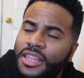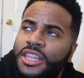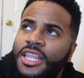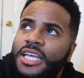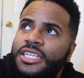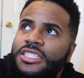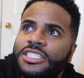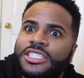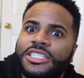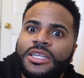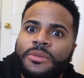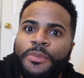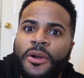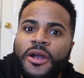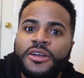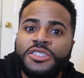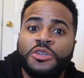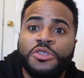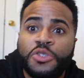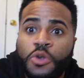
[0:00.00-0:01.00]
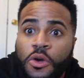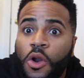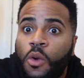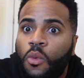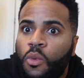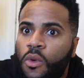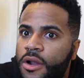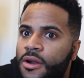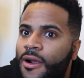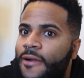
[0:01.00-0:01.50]
This is the person who's going
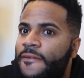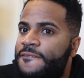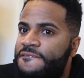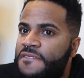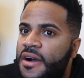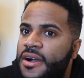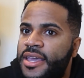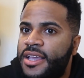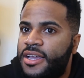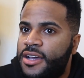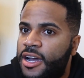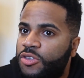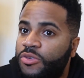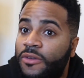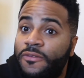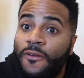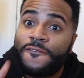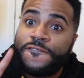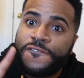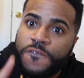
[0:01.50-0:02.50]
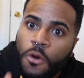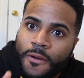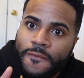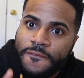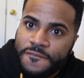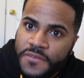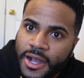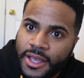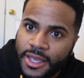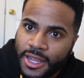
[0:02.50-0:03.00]
to run our fucking country for 4
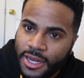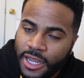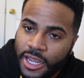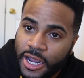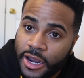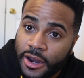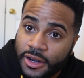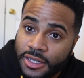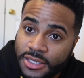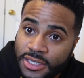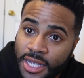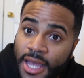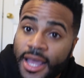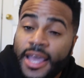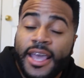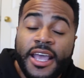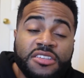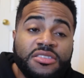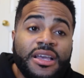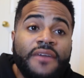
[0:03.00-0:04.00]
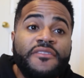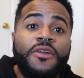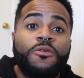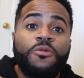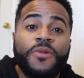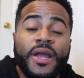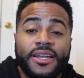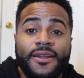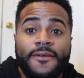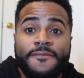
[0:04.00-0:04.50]
fucking years. He's going to
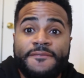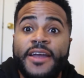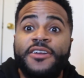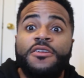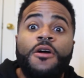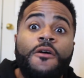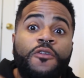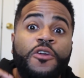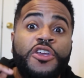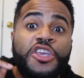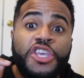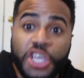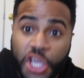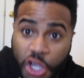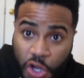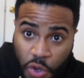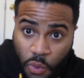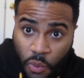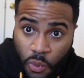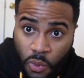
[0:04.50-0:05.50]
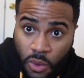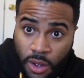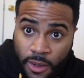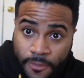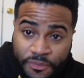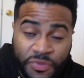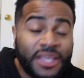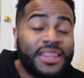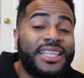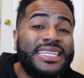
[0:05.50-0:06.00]
have a direct effect over you.
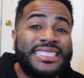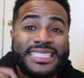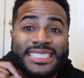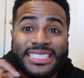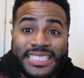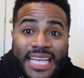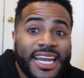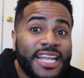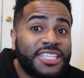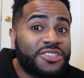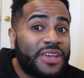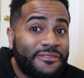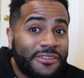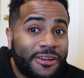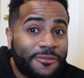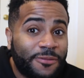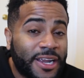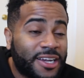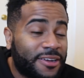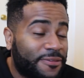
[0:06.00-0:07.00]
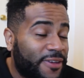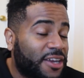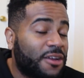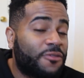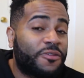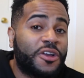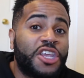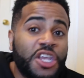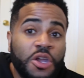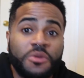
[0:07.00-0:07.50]
The Senate's going to have a direct effect
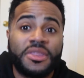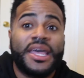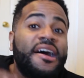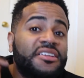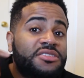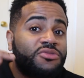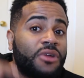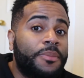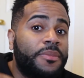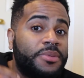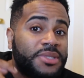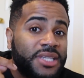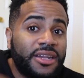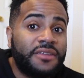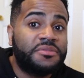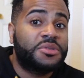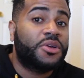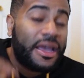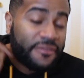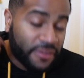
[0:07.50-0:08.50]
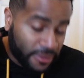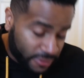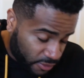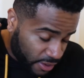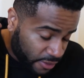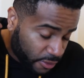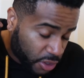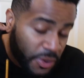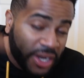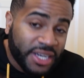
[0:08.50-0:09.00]
over you. The House of Representatives is going to
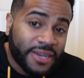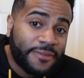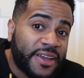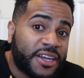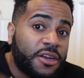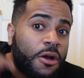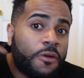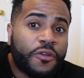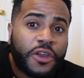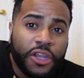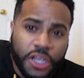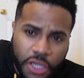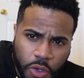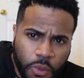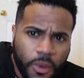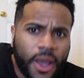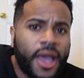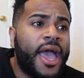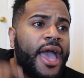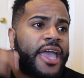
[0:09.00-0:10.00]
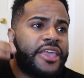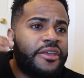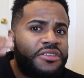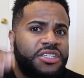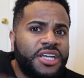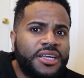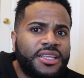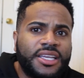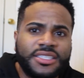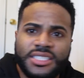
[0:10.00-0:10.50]
have a direct effect over you. And you
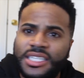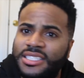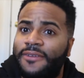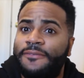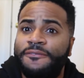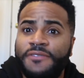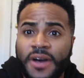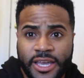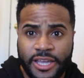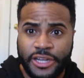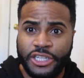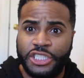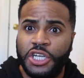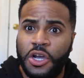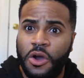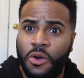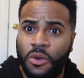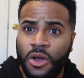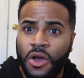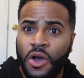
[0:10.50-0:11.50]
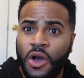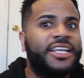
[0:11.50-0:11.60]
took this as a fucking joke.